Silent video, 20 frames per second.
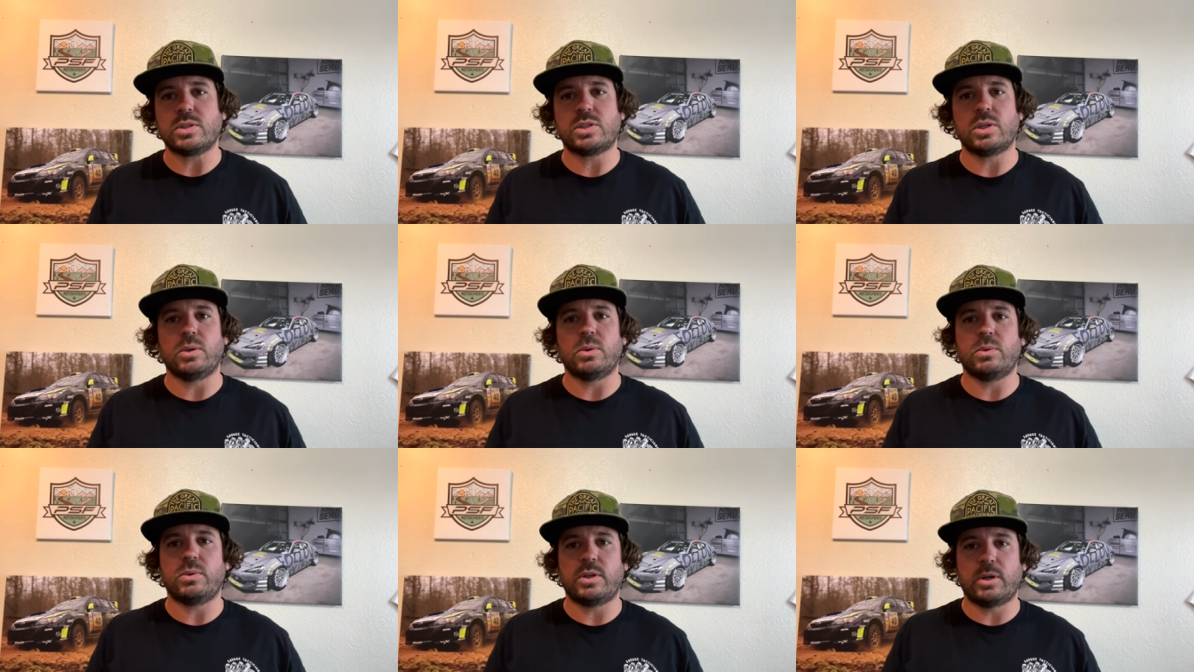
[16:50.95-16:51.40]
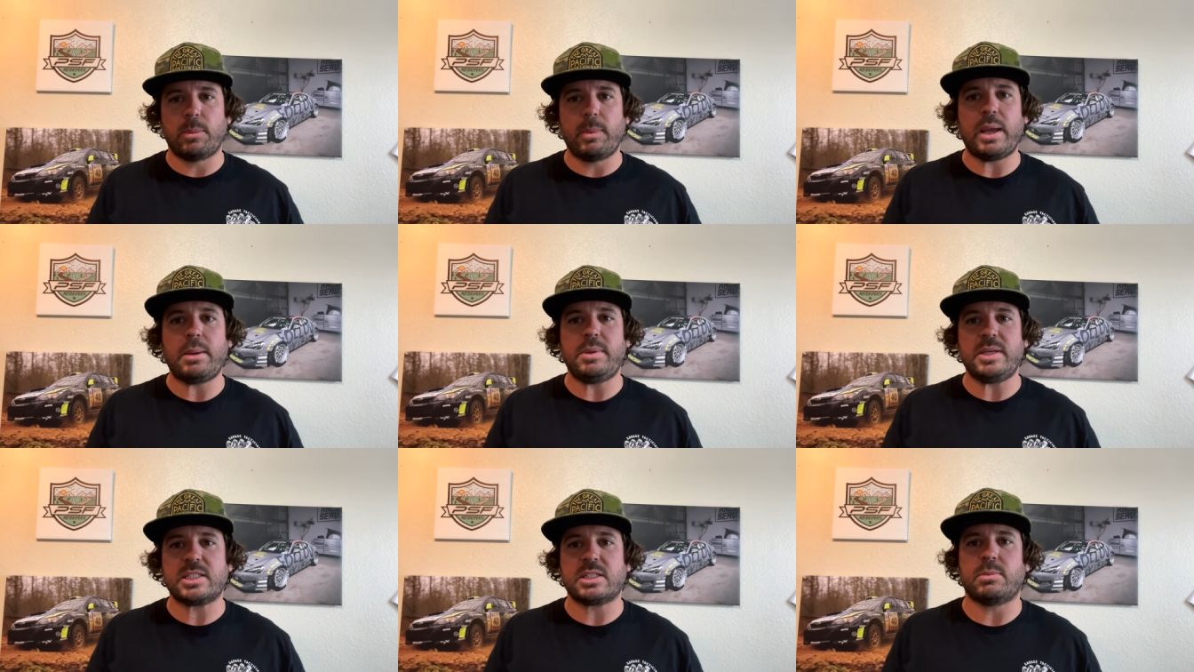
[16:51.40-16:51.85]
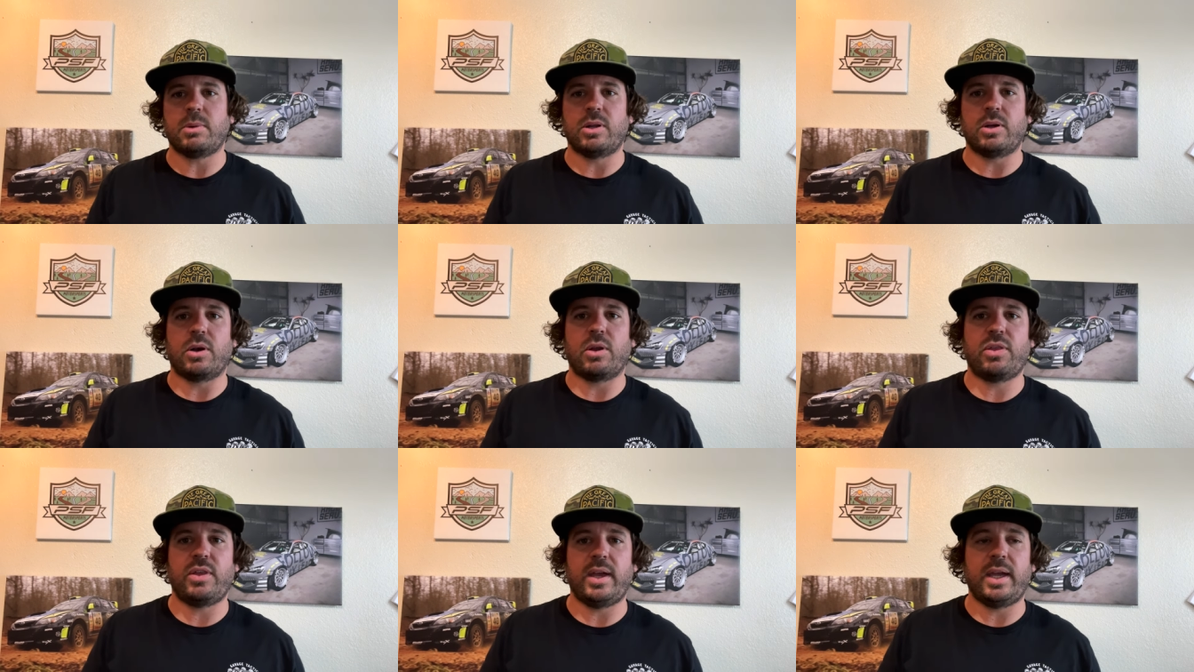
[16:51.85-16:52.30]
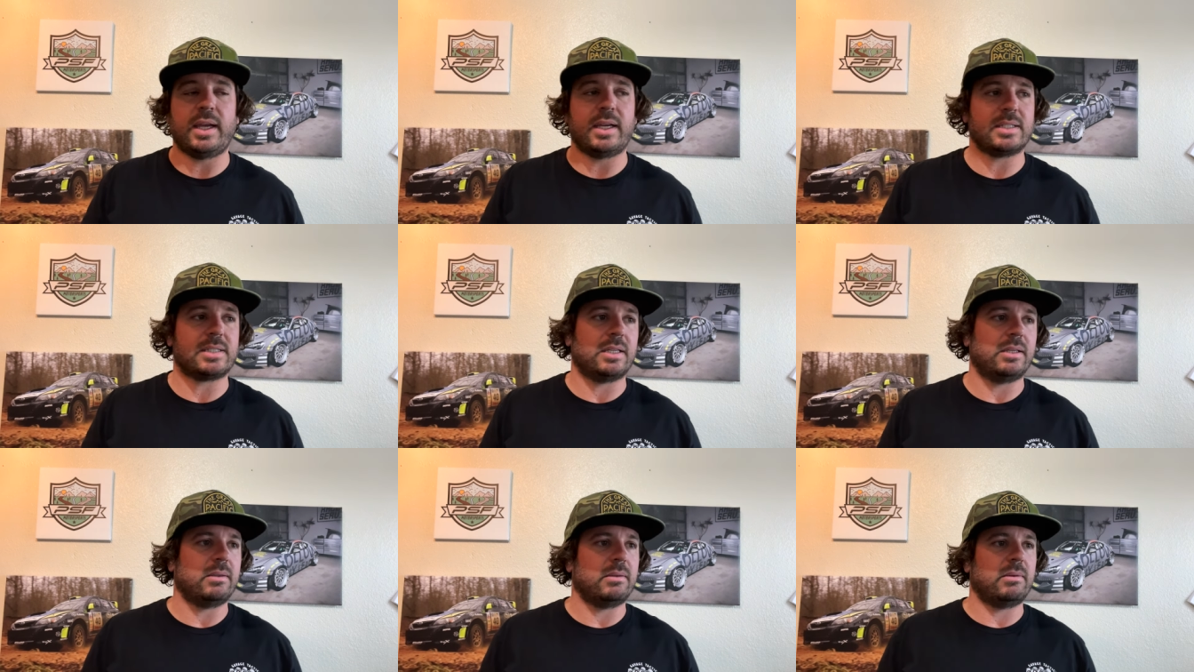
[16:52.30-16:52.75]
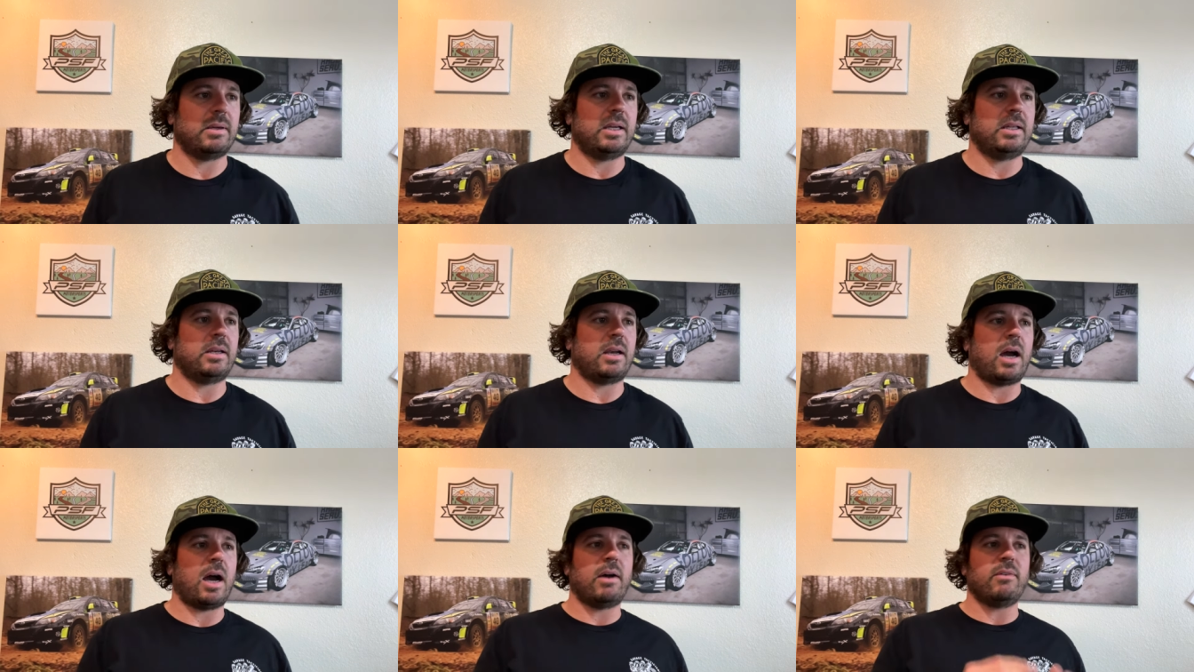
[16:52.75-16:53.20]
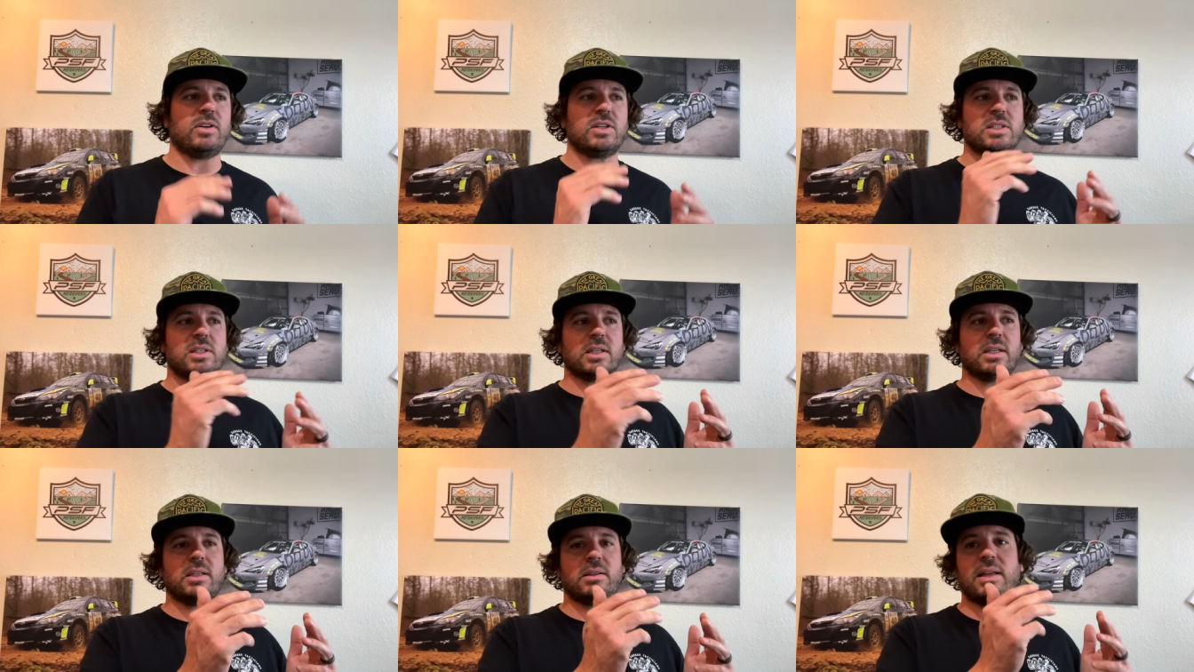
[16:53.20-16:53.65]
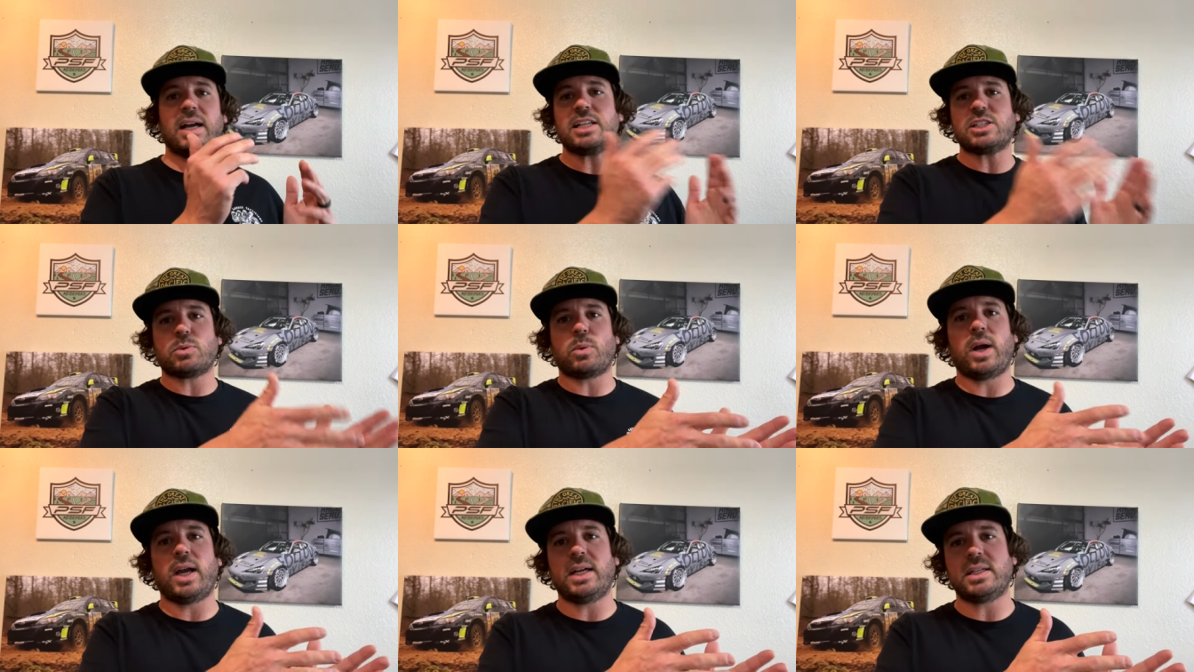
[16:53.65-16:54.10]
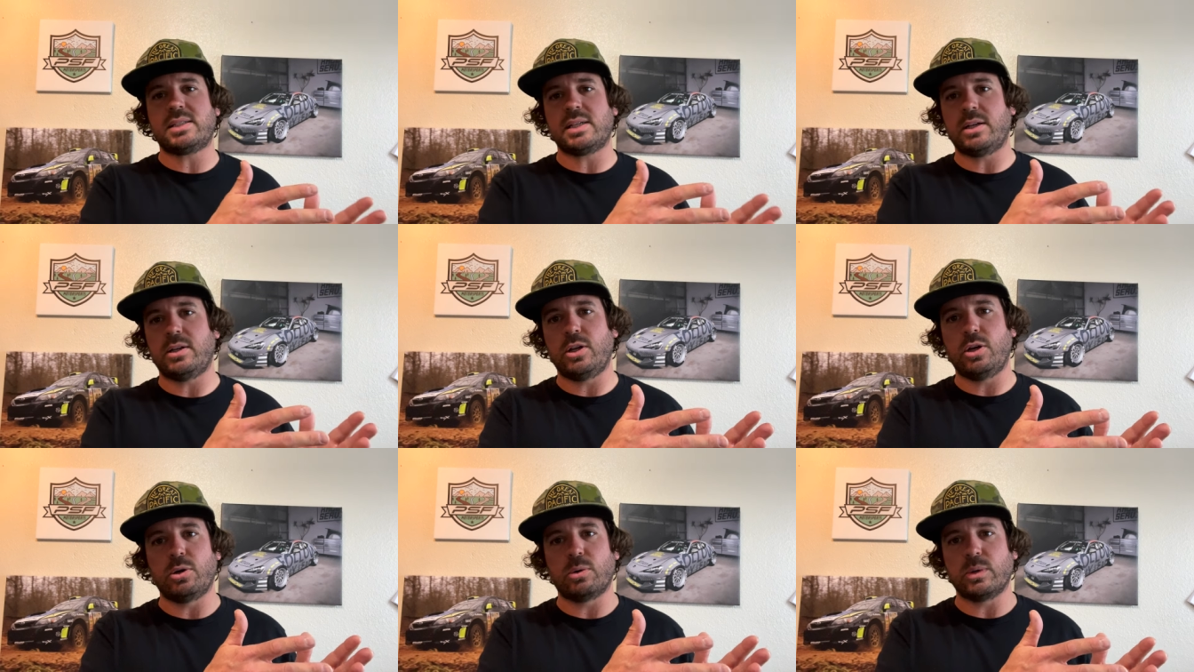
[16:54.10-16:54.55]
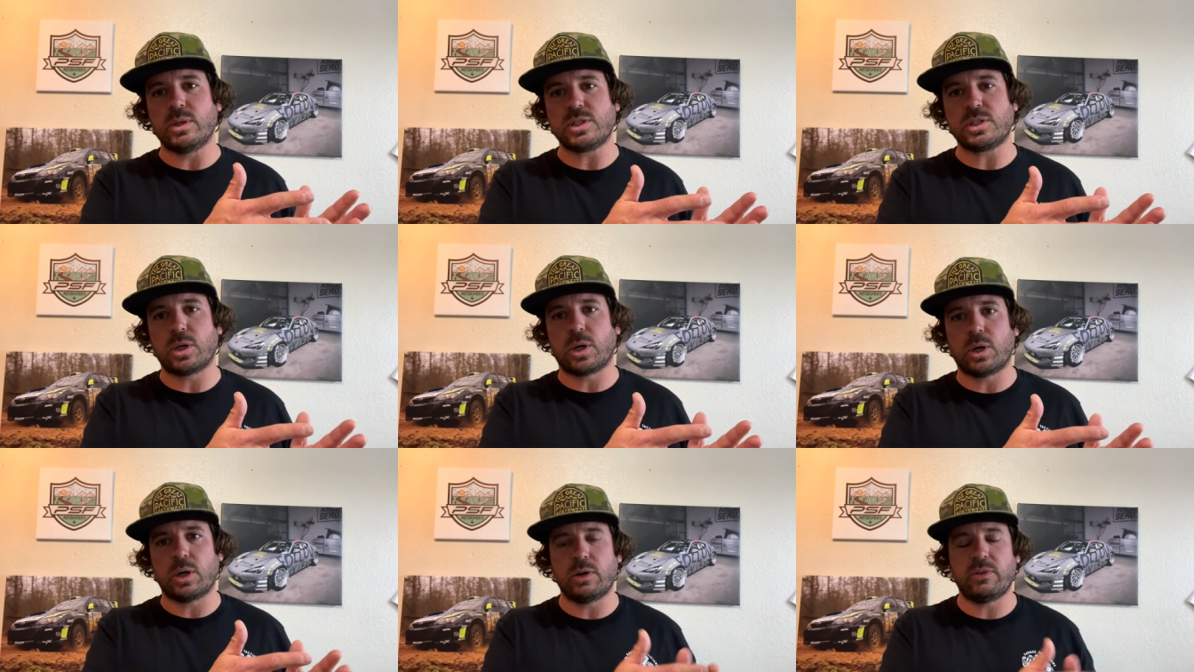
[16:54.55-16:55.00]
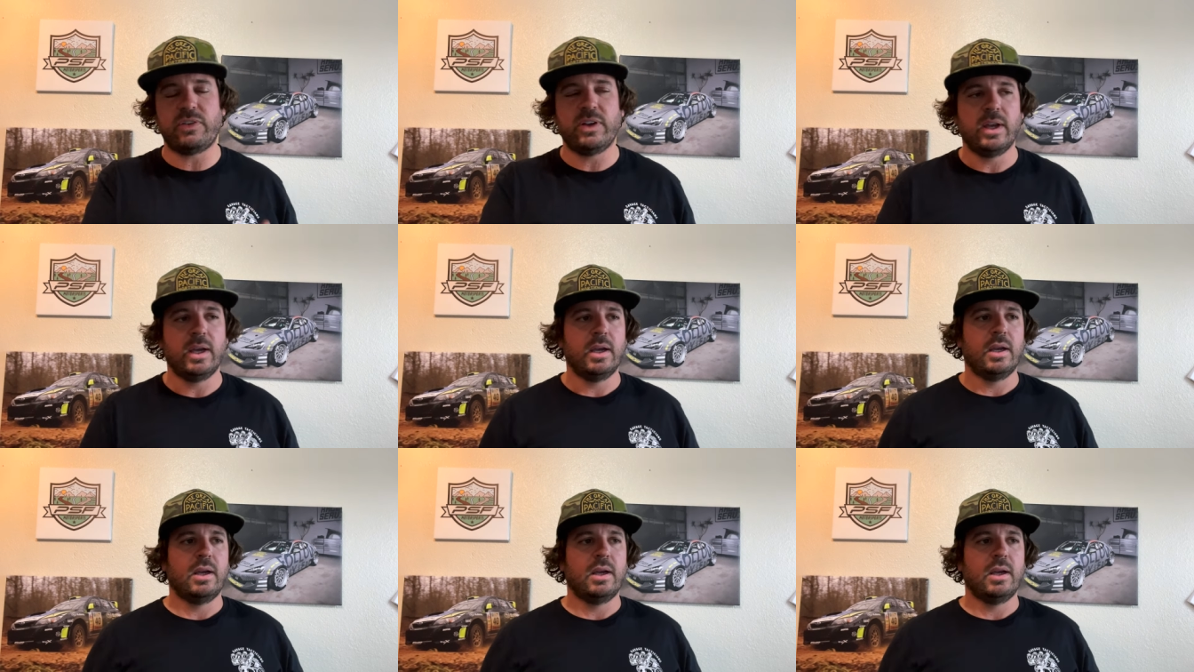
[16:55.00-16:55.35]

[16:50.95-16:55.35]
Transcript: So there may be some other things, and, and obviously that's why it's at no reserve.